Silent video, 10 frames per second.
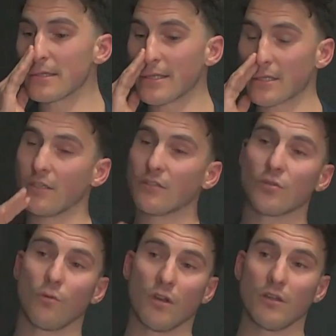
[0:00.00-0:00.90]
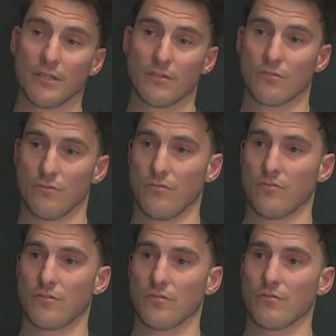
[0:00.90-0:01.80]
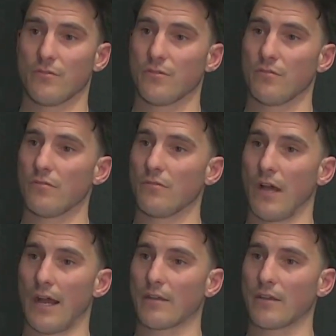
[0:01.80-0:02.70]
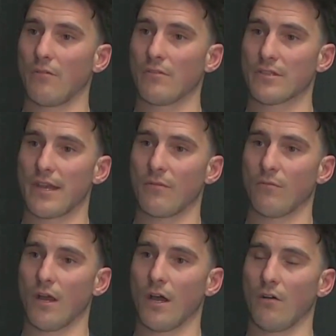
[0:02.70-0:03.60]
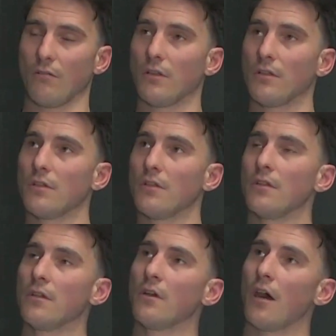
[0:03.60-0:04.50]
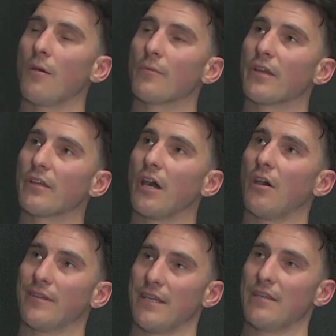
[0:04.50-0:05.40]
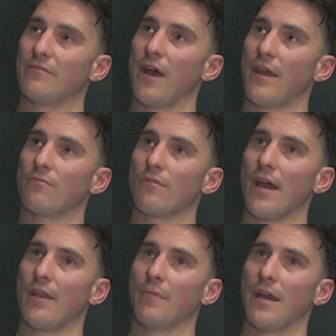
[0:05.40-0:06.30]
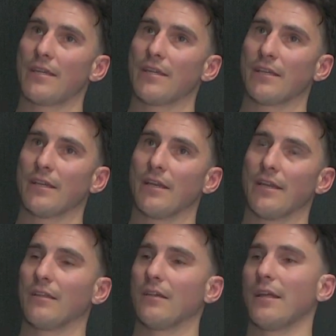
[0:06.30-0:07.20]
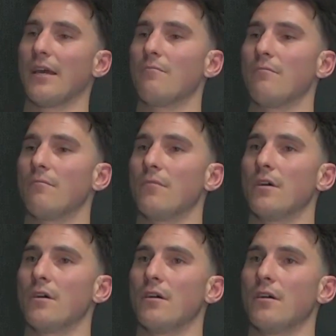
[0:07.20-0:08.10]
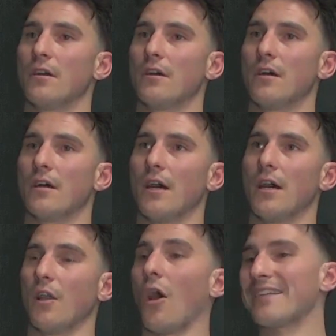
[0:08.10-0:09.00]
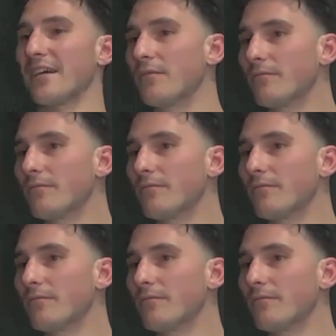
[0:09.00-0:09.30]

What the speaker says: it's a little too early to like go and say, well, I'm going to go and innovate around making an LLM lighter,